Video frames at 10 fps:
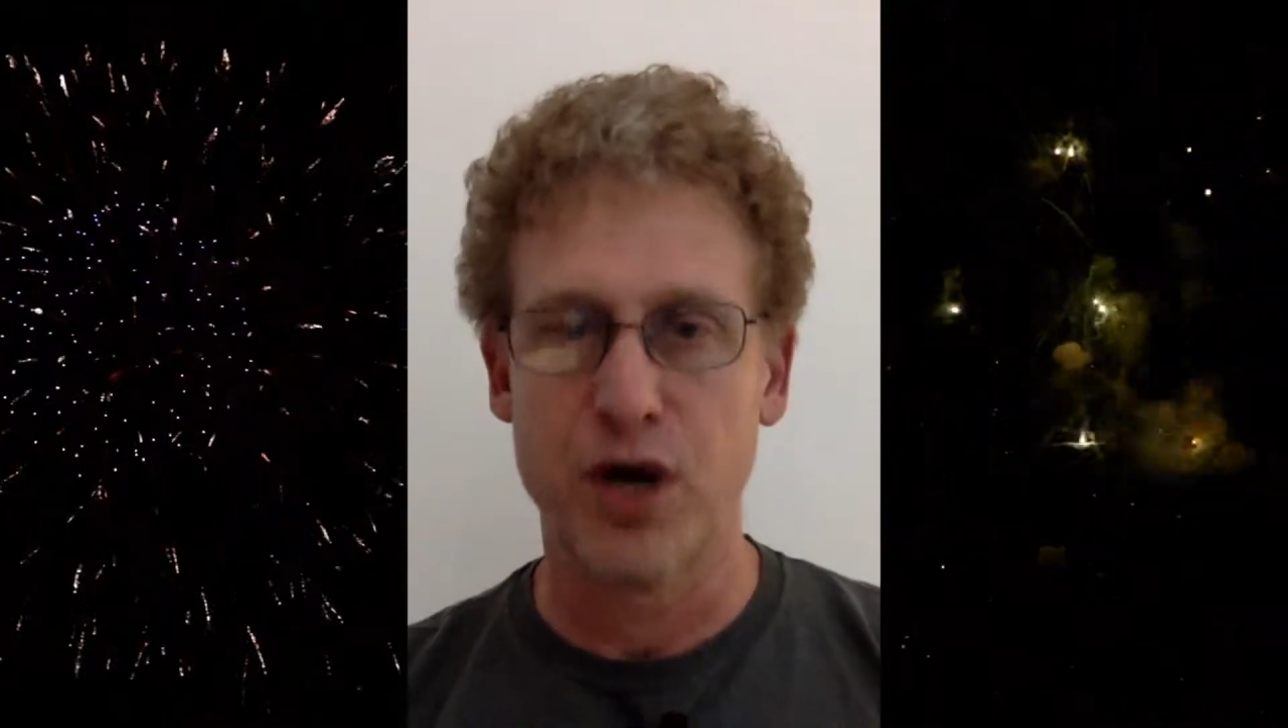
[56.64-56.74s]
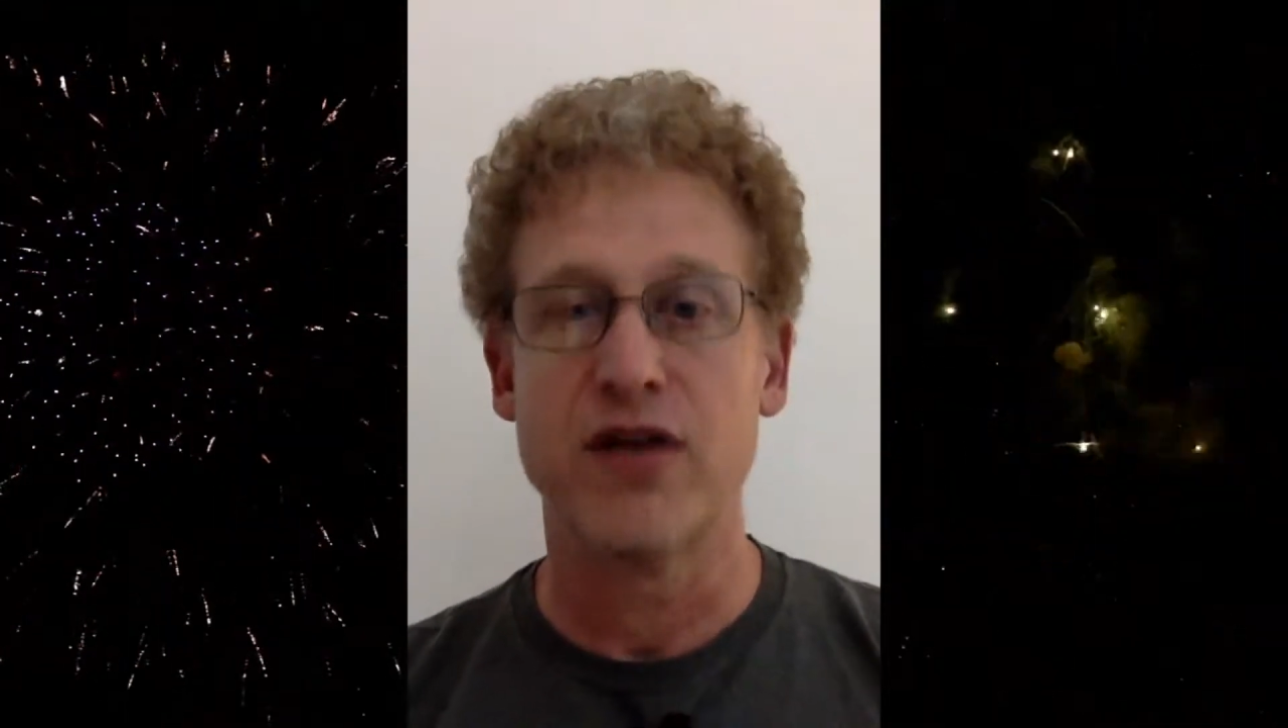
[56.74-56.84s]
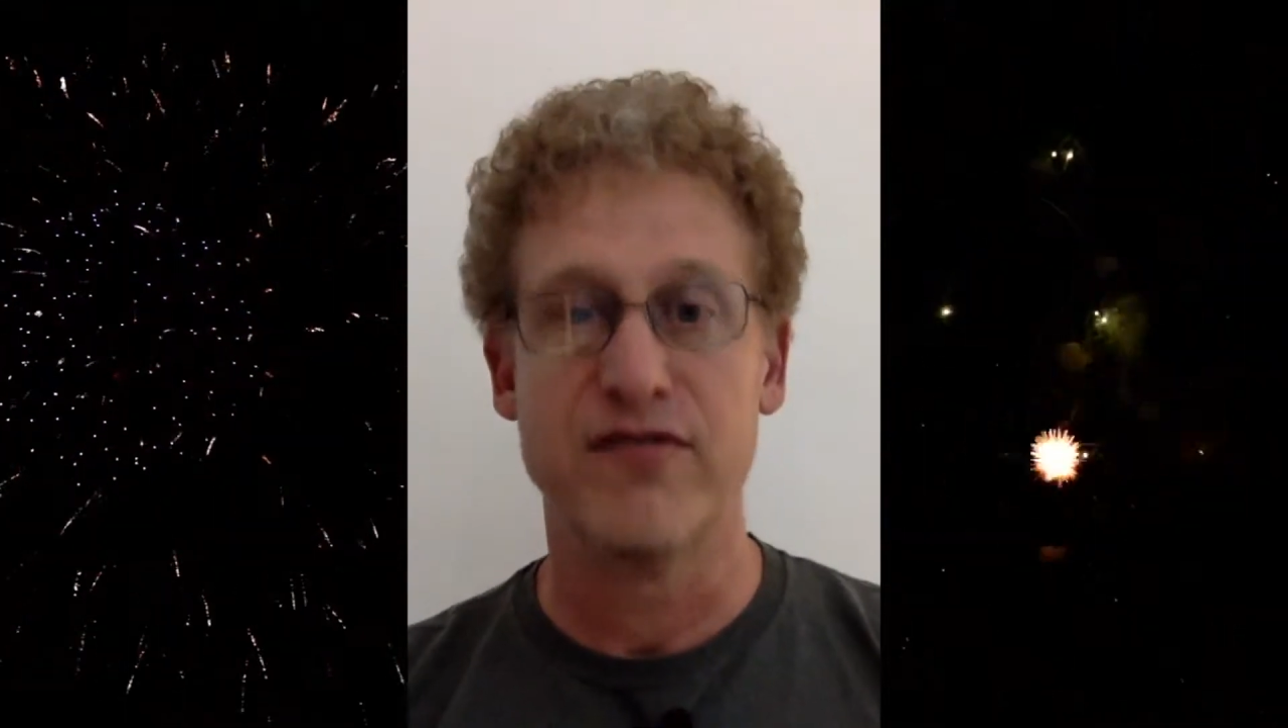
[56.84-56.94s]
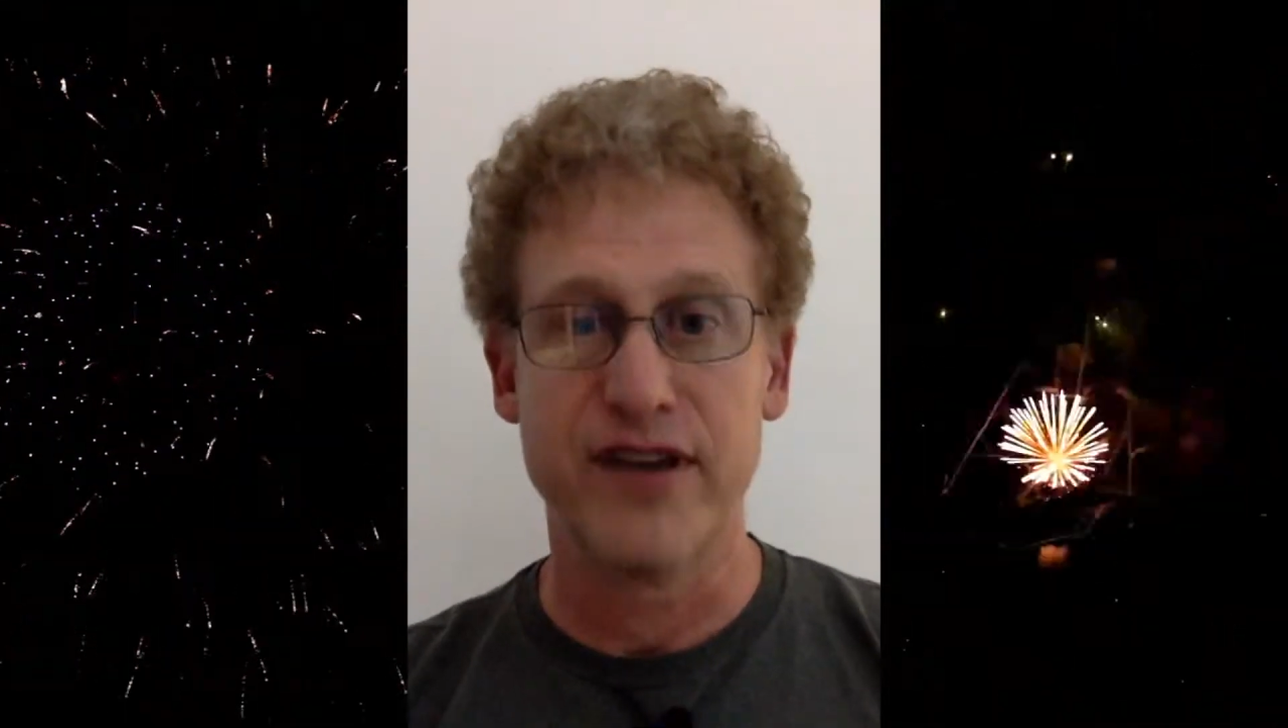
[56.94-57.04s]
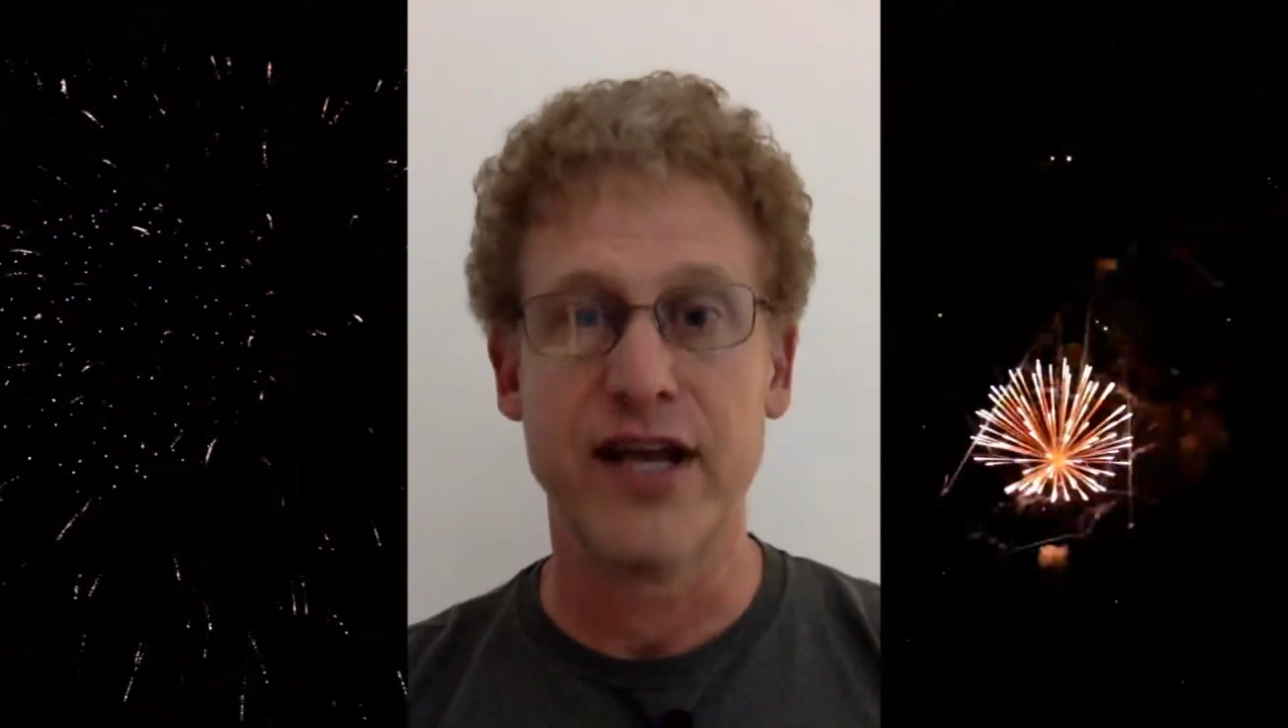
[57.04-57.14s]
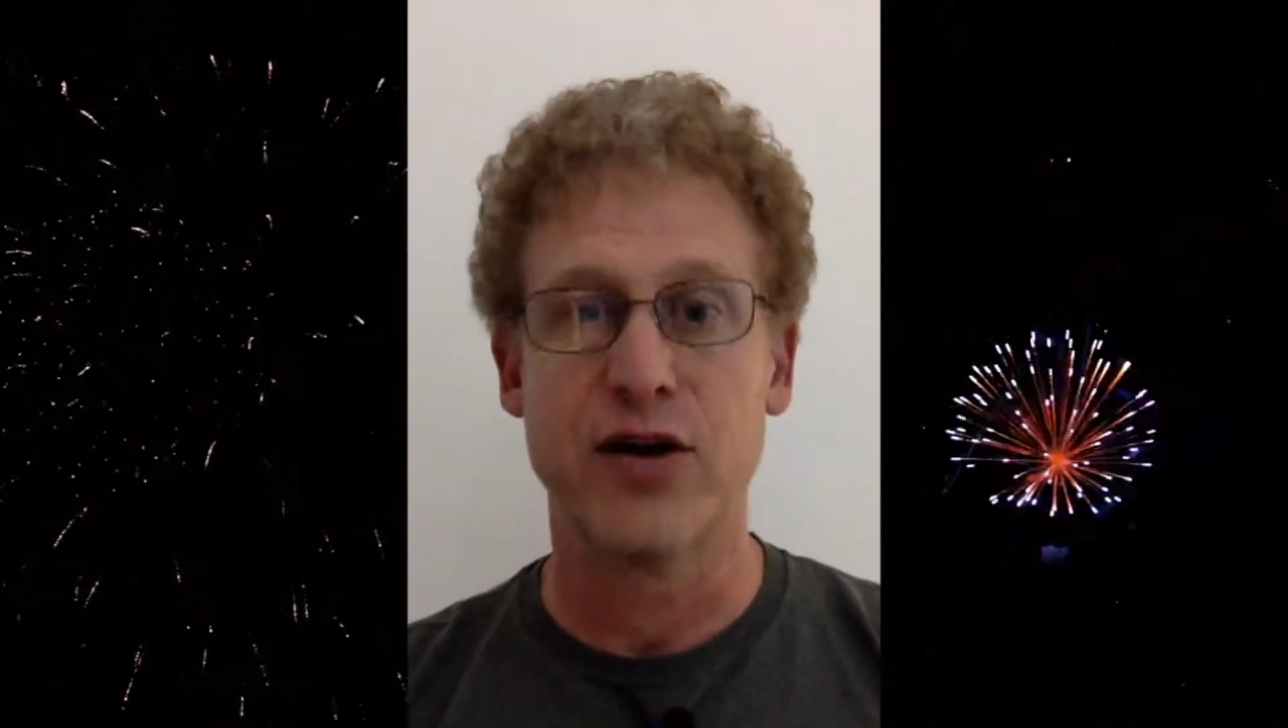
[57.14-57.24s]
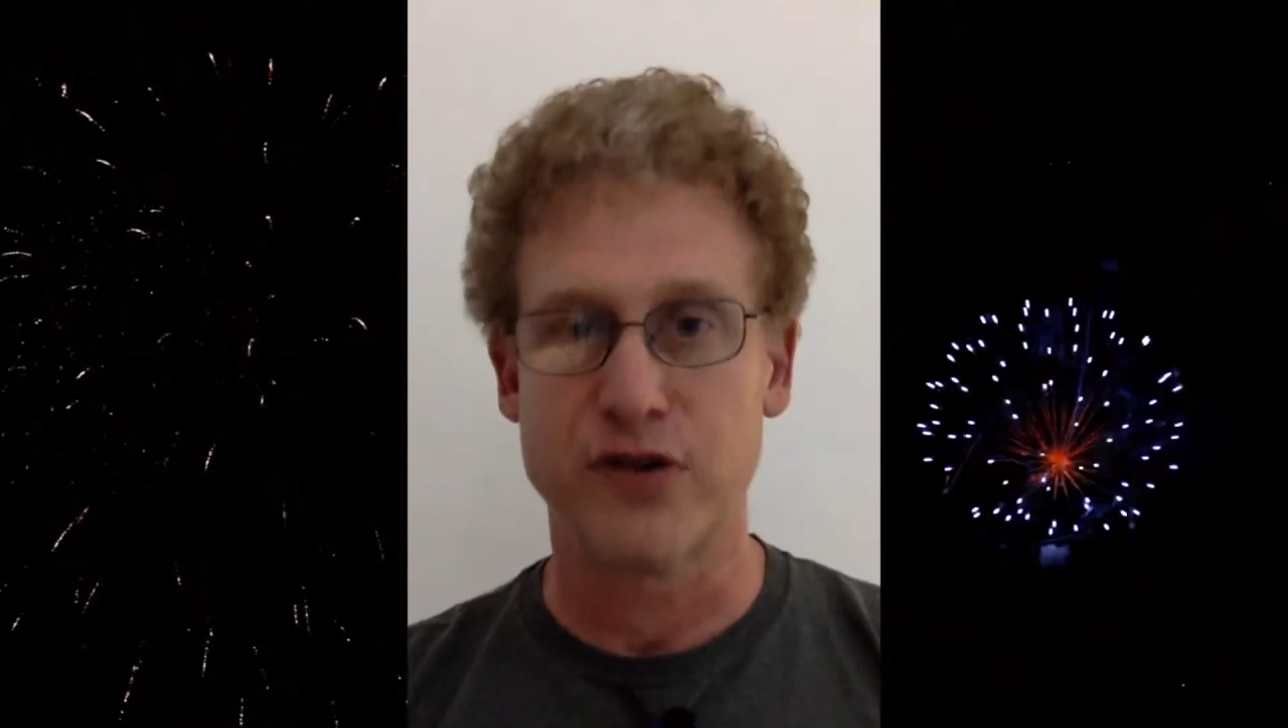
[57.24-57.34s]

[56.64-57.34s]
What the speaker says: video